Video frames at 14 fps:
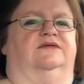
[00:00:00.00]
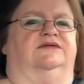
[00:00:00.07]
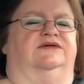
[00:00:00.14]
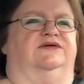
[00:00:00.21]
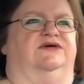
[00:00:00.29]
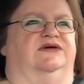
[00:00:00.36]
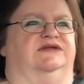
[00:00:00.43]

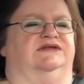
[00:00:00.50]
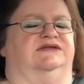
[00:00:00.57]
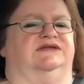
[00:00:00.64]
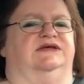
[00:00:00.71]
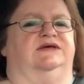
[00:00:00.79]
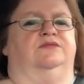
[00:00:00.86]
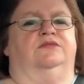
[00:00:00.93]
so you could
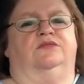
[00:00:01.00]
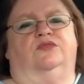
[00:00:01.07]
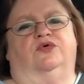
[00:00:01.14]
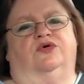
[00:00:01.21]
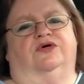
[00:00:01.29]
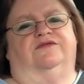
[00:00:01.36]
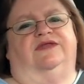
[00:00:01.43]
see
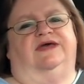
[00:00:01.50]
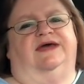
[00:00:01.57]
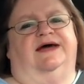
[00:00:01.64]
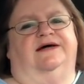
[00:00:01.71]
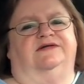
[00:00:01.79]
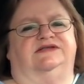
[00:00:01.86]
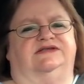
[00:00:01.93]
more of the
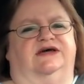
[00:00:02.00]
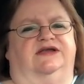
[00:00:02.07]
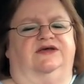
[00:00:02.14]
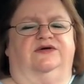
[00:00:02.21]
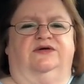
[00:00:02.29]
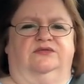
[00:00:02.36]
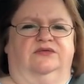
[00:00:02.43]
outside.
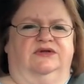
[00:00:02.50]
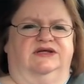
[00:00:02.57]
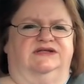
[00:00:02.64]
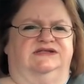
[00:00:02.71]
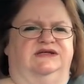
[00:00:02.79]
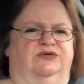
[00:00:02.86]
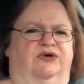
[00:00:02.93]
You couldn't
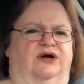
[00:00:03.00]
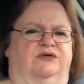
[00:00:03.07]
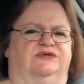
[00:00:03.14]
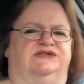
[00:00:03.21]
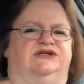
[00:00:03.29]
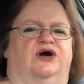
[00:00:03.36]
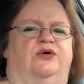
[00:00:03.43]
really see where I
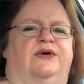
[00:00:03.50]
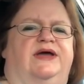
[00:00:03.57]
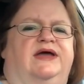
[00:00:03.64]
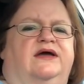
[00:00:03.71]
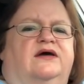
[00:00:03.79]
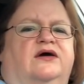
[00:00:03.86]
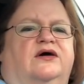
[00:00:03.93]
was
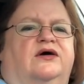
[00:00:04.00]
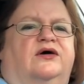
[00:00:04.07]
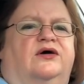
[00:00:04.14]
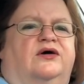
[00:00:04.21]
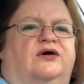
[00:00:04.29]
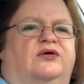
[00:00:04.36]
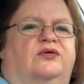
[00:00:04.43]
going,
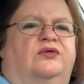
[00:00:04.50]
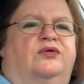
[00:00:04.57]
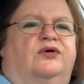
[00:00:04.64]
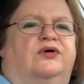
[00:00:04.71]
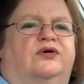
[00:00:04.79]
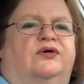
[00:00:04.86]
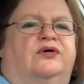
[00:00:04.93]

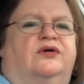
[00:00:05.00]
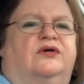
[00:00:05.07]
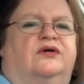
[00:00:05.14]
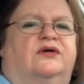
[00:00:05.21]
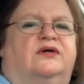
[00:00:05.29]
or